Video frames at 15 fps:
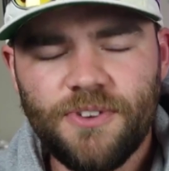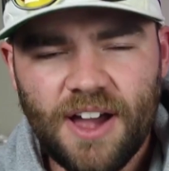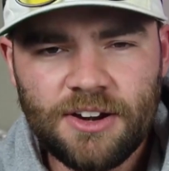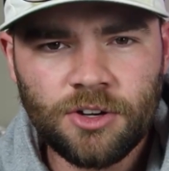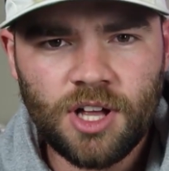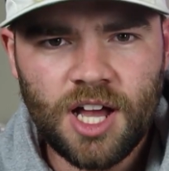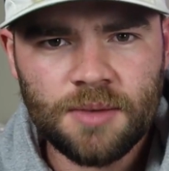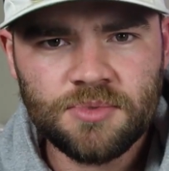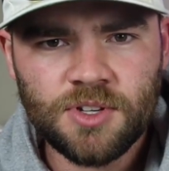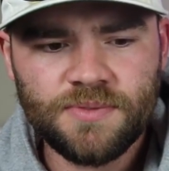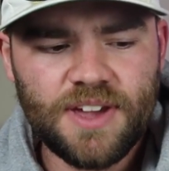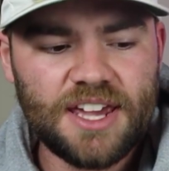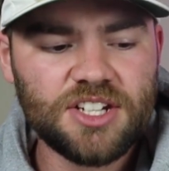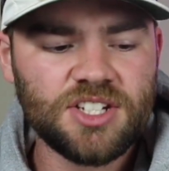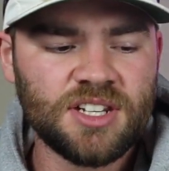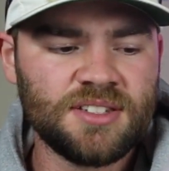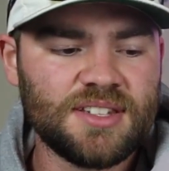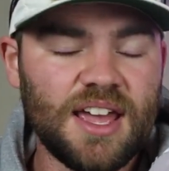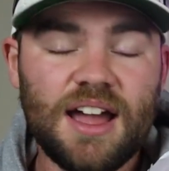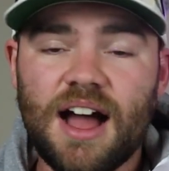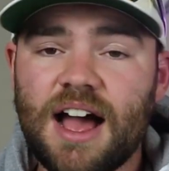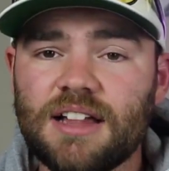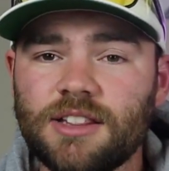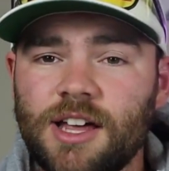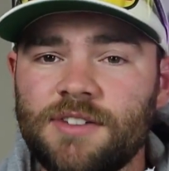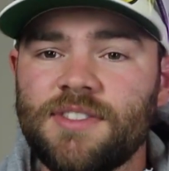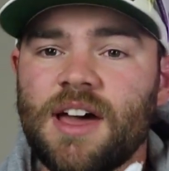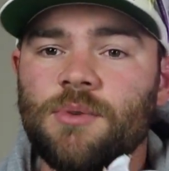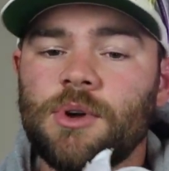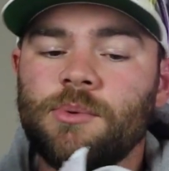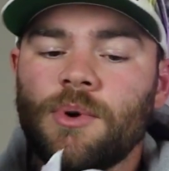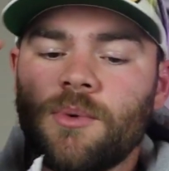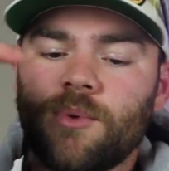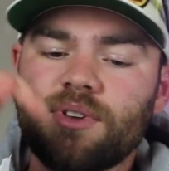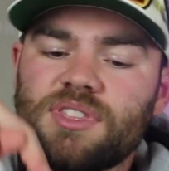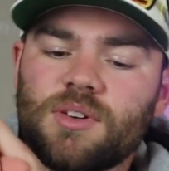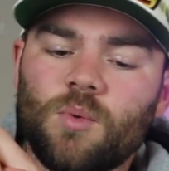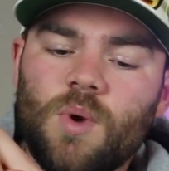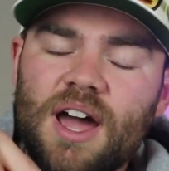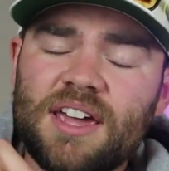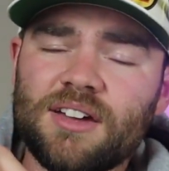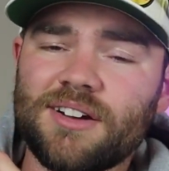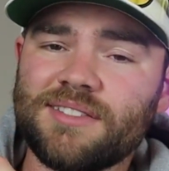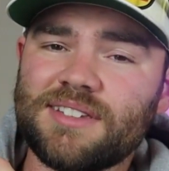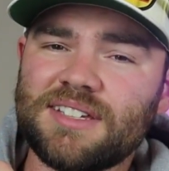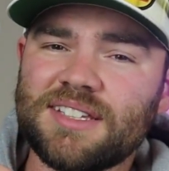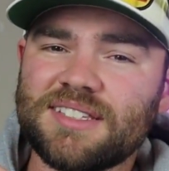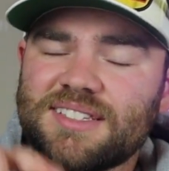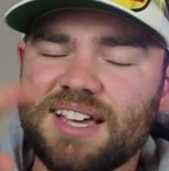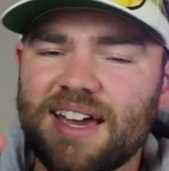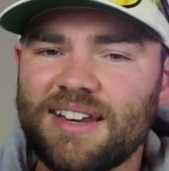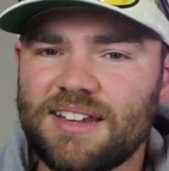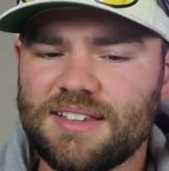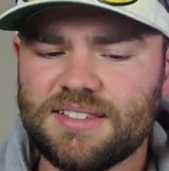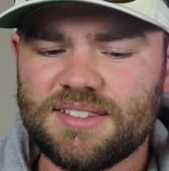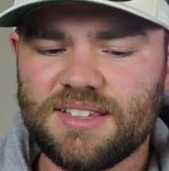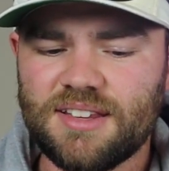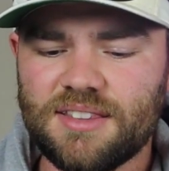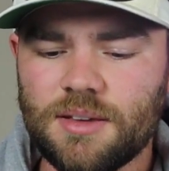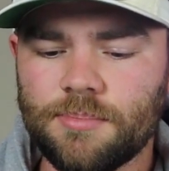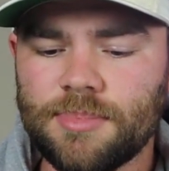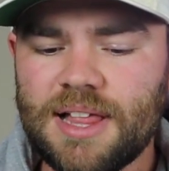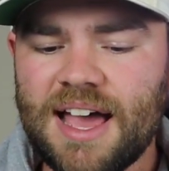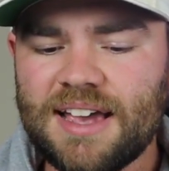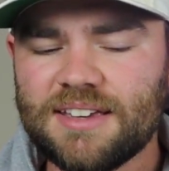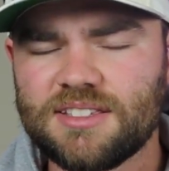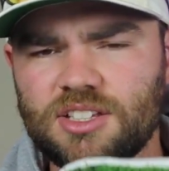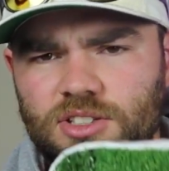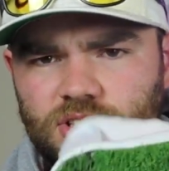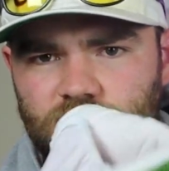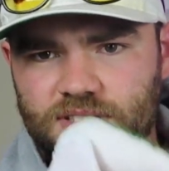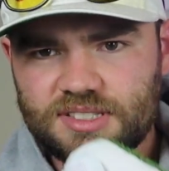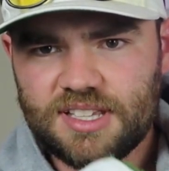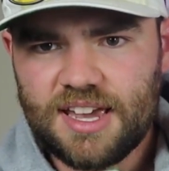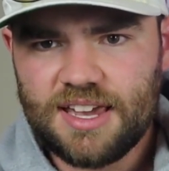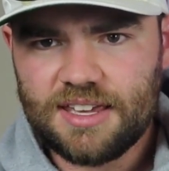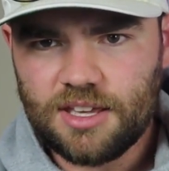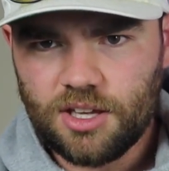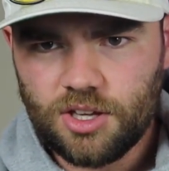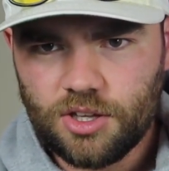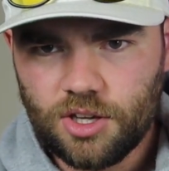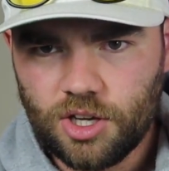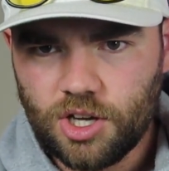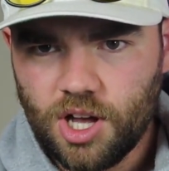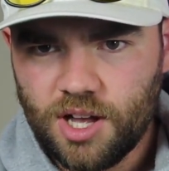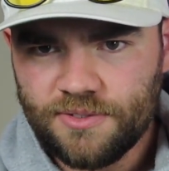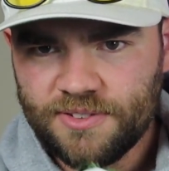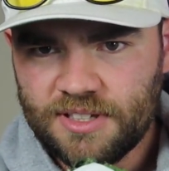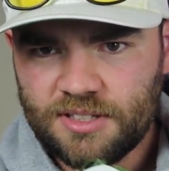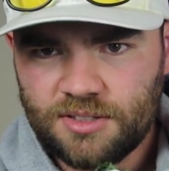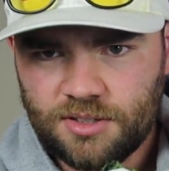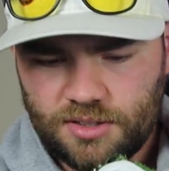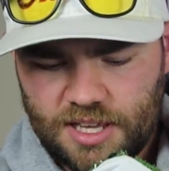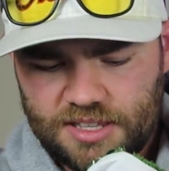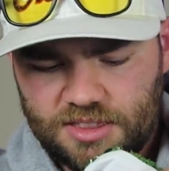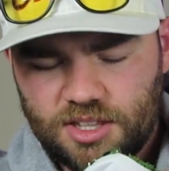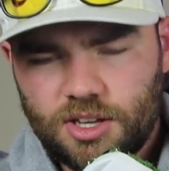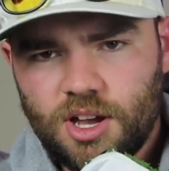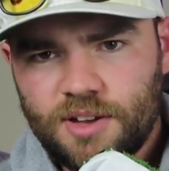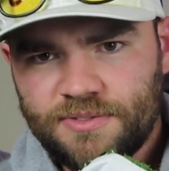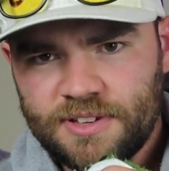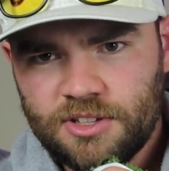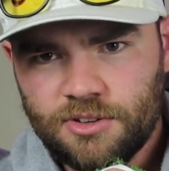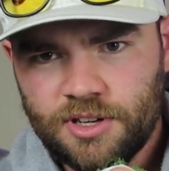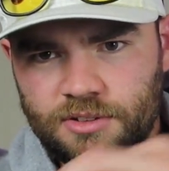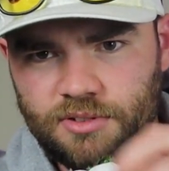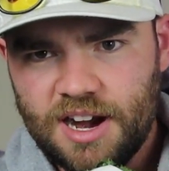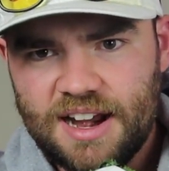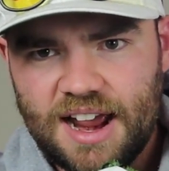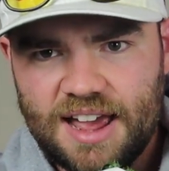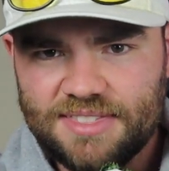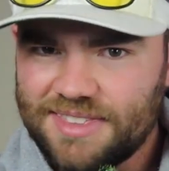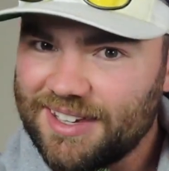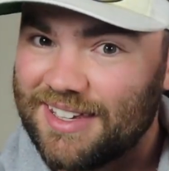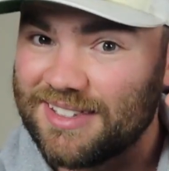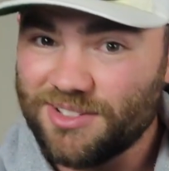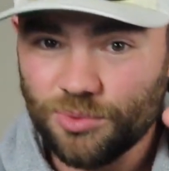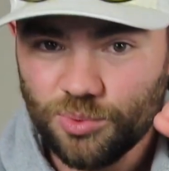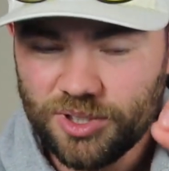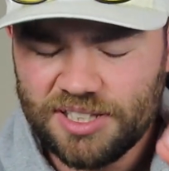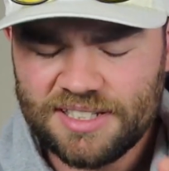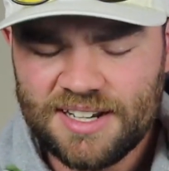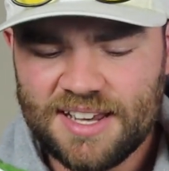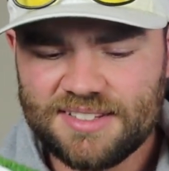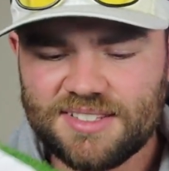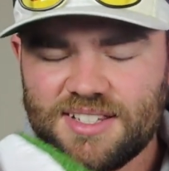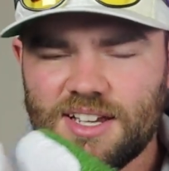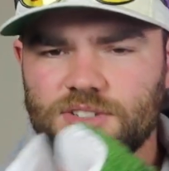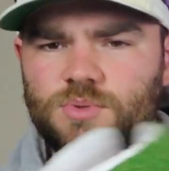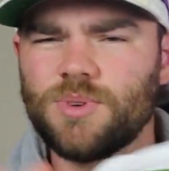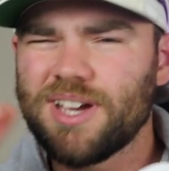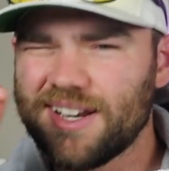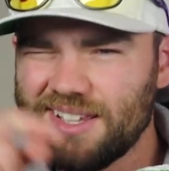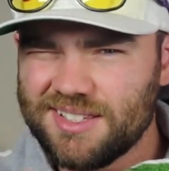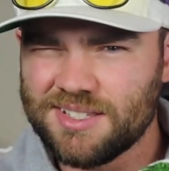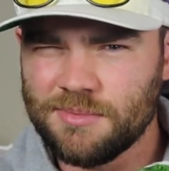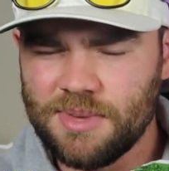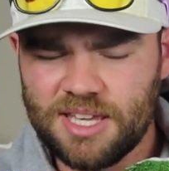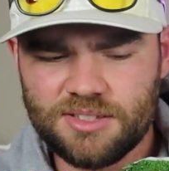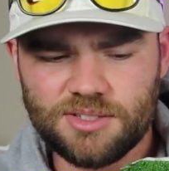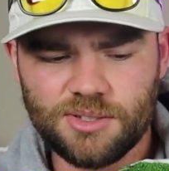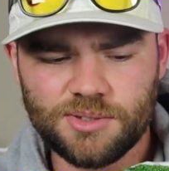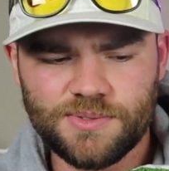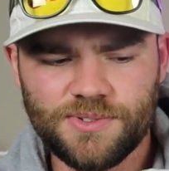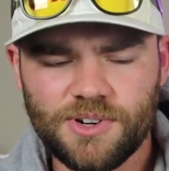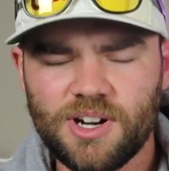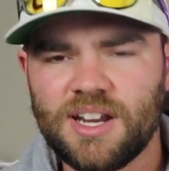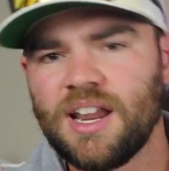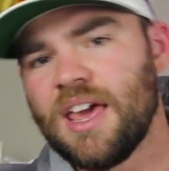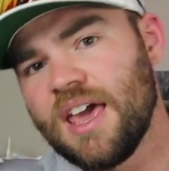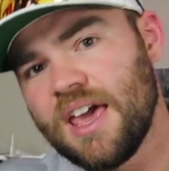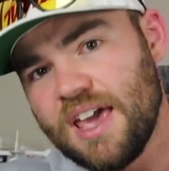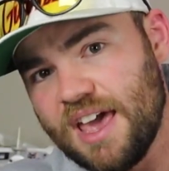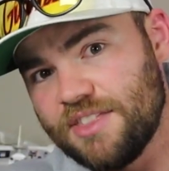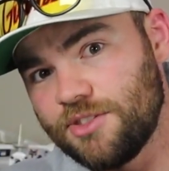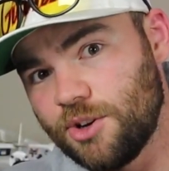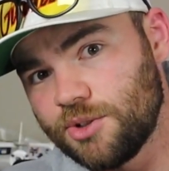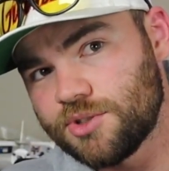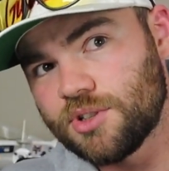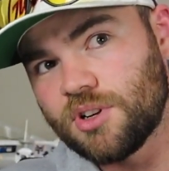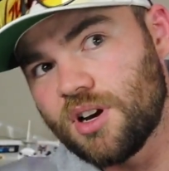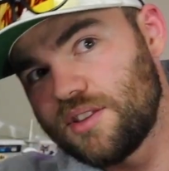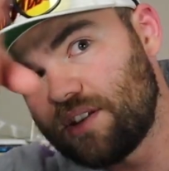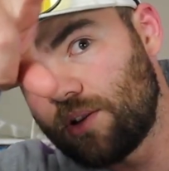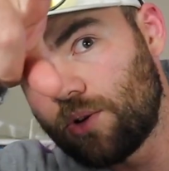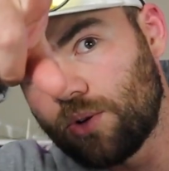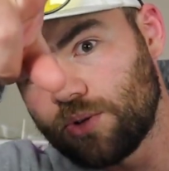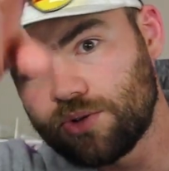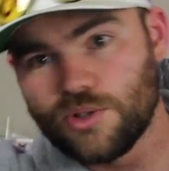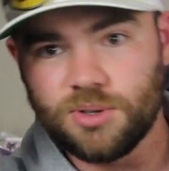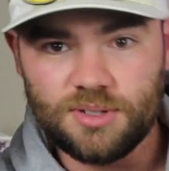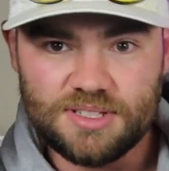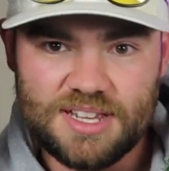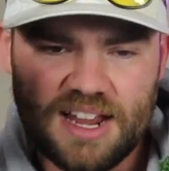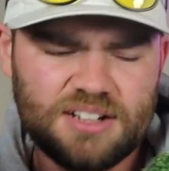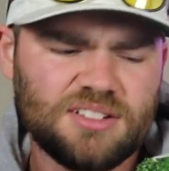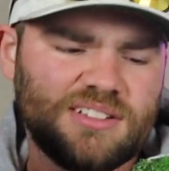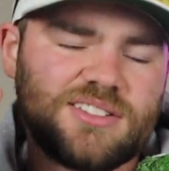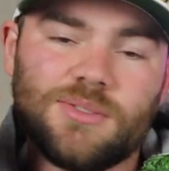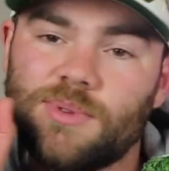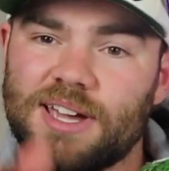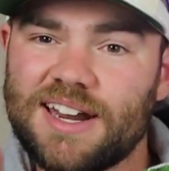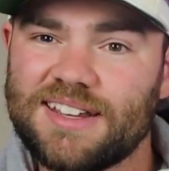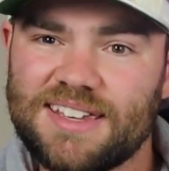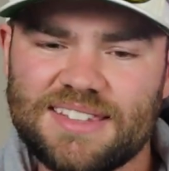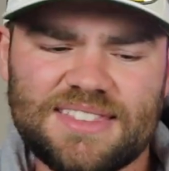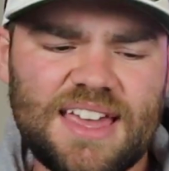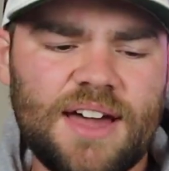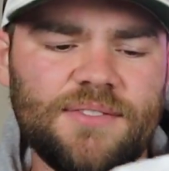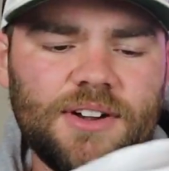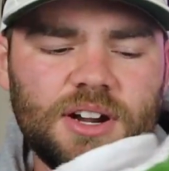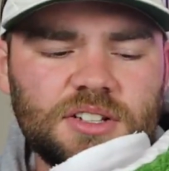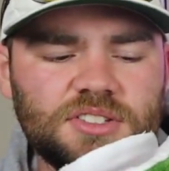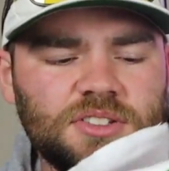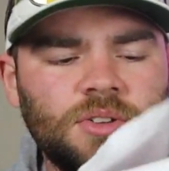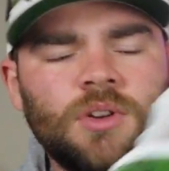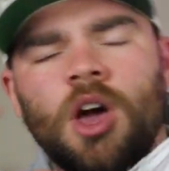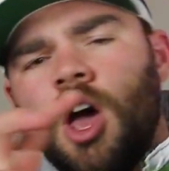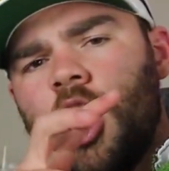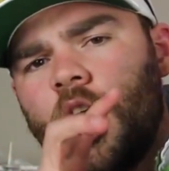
final observations, I love that we went with the white on the inside instead of the black because it looks like a golfing, like the golfing green, right? I think it's a really nice touch. We gotta get some insoles for it. And those are on the old Jordans actually. So we gotta get that very soon.